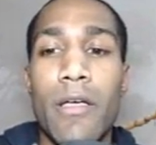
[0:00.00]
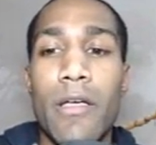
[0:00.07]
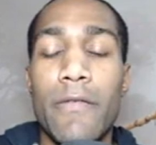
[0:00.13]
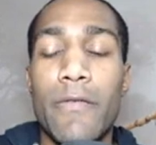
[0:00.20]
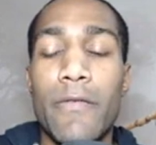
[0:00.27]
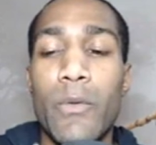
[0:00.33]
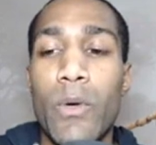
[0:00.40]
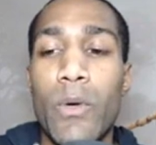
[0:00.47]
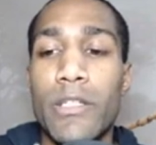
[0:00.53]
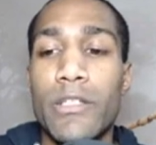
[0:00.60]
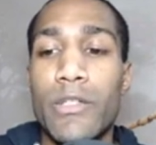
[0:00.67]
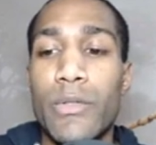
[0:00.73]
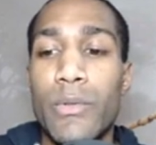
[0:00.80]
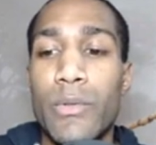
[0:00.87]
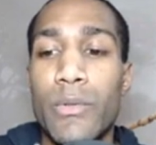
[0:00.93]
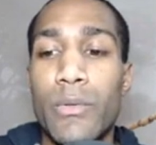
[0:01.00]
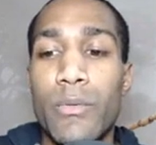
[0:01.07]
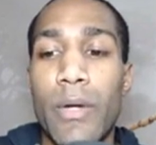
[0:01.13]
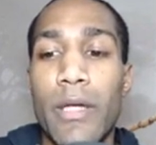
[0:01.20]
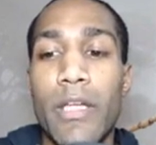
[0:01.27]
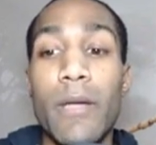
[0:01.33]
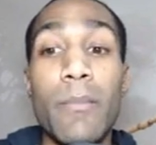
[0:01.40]
if you're wanting to
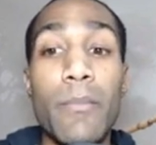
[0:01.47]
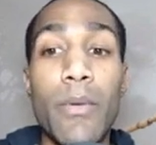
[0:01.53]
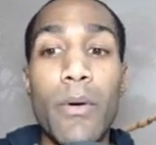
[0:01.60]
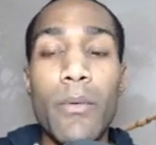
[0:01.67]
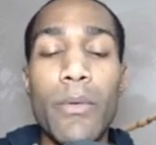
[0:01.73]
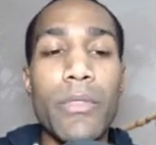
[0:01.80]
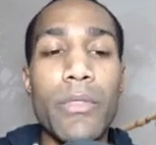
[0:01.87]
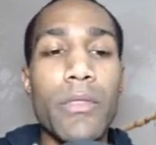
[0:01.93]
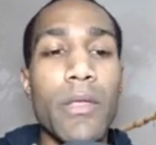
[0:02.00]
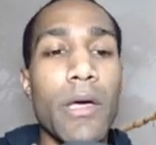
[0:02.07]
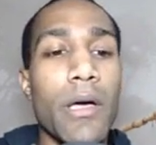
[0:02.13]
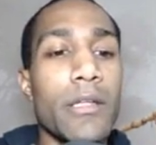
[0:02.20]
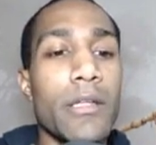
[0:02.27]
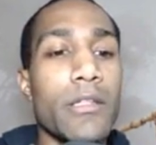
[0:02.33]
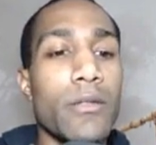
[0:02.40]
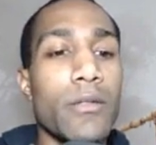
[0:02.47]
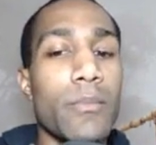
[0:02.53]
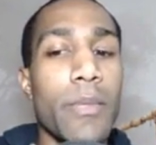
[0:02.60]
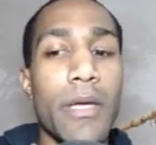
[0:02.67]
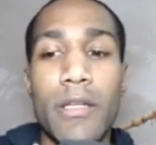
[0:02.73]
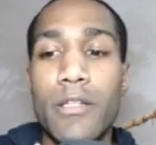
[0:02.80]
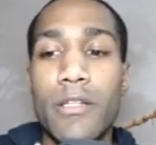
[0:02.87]
rank in both, to
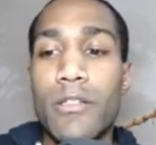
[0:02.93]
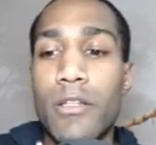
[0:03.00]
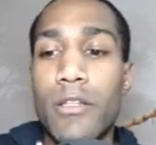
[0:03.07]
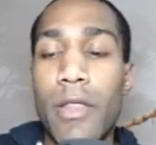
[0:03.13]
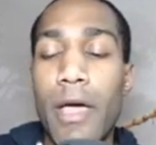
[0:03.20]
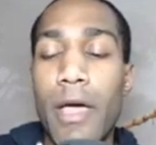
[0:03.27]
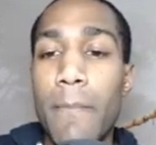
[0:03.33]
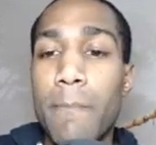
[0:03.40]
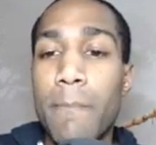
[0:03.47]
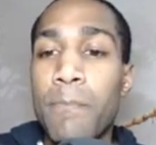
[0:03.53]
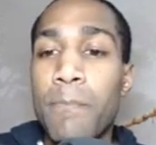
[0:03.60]
pay attention to that.